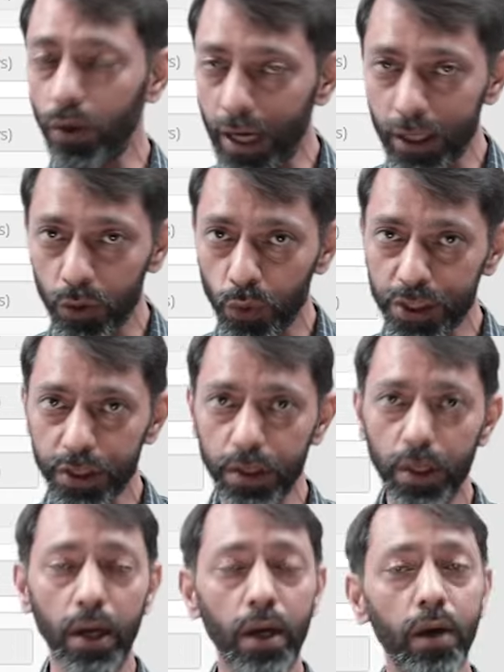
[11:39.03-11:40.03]

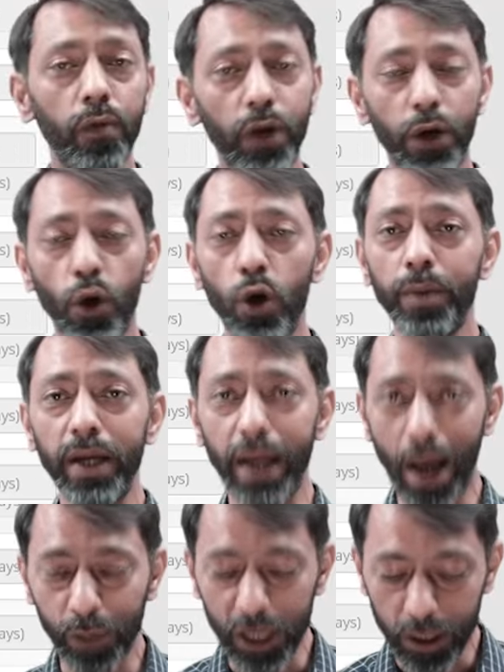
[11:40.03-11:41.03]
graduation will not be
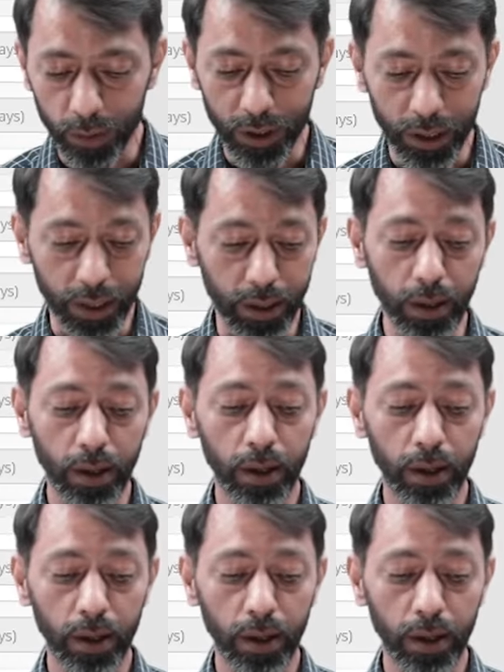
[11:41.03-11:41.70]
applicable here.